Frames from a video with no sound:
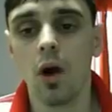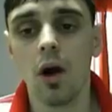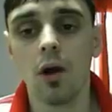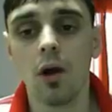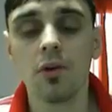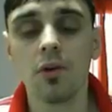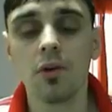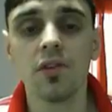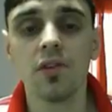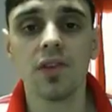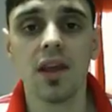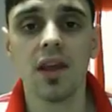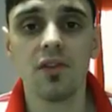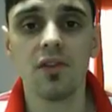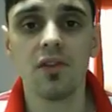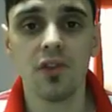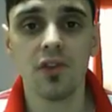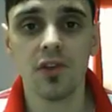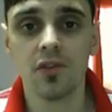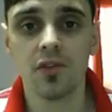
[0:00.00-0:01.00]
I'm going to say
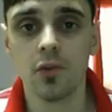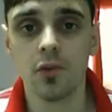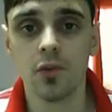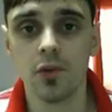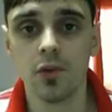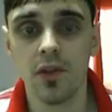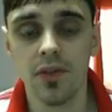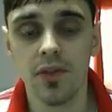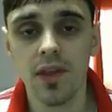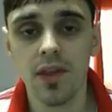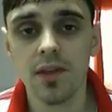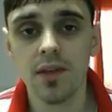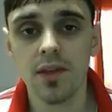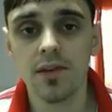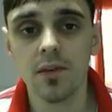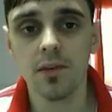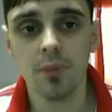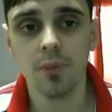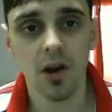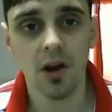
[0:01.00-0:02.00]
first of all that
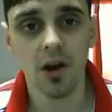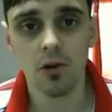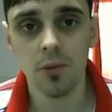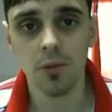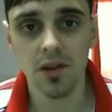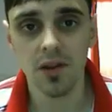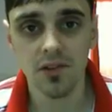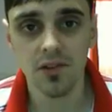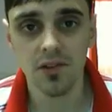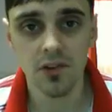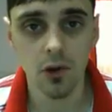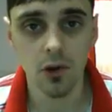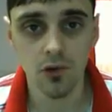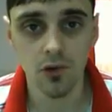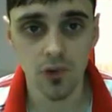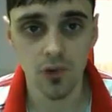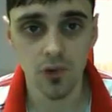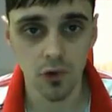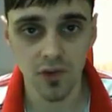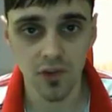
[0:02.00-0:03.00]
this is by all means no
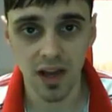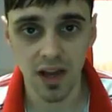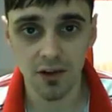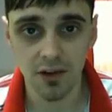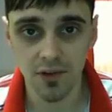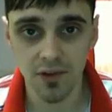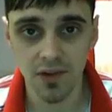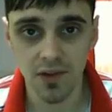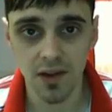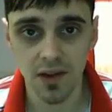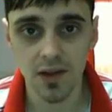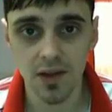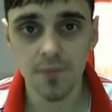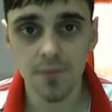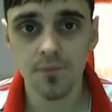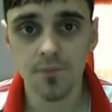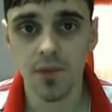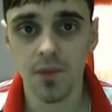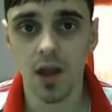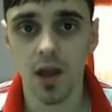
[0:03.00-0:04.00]
sort of guarantee.